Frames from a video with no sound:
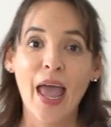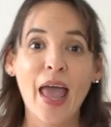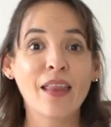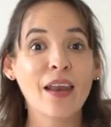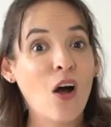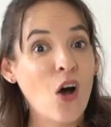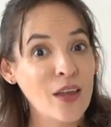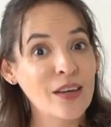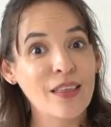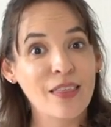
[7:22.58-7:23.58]
And
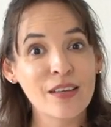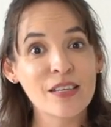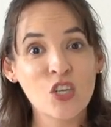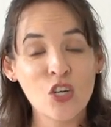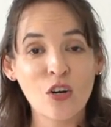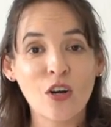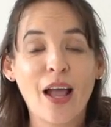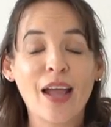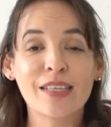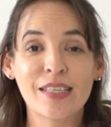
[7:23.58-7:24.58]
on this shirt,
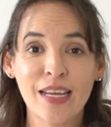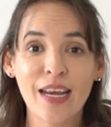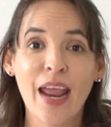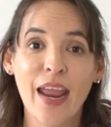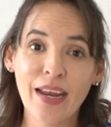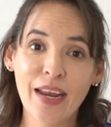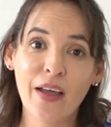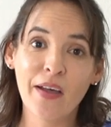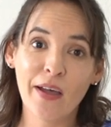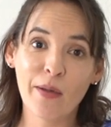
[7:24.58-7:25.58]
I did hang it
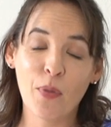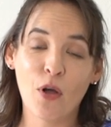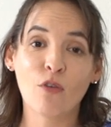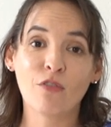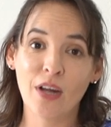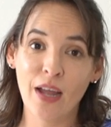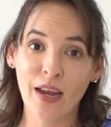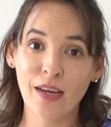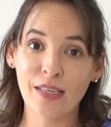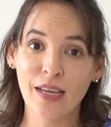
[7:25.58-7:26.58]
up
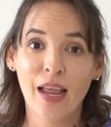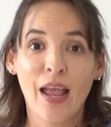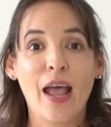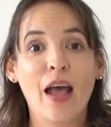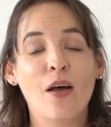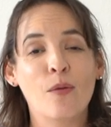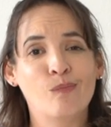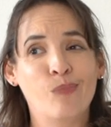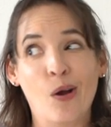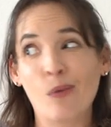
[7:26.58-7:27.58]
overnight.
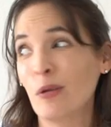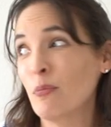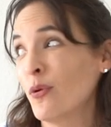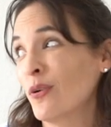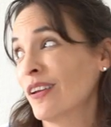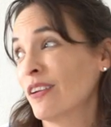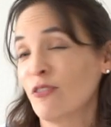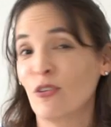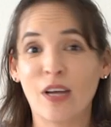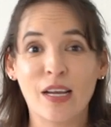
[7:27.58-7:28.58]
Um, probably more than a
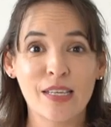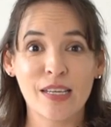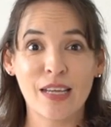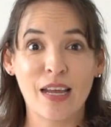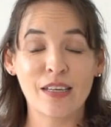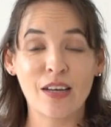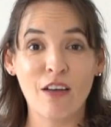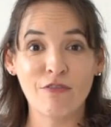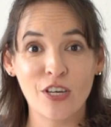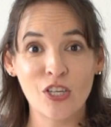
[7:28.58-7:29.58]
few nights because I did
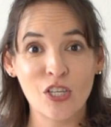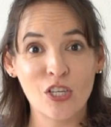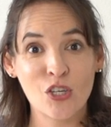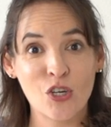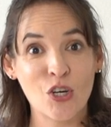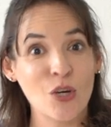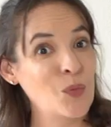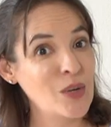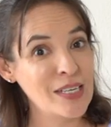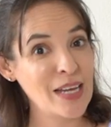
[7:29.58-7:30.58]
not finish this shirt in
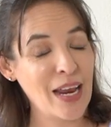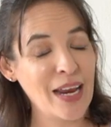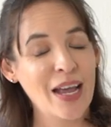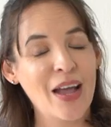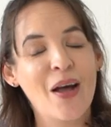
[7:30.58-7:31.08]
one day.